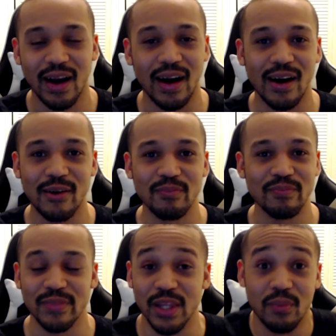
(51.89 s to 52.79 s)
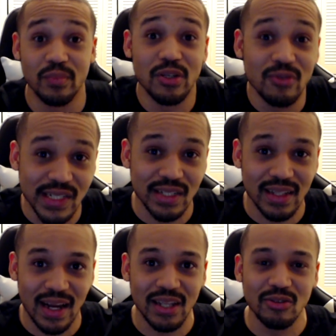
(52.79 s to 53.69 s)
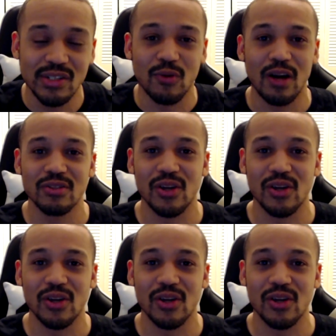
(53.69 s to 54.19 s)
um the music that i use while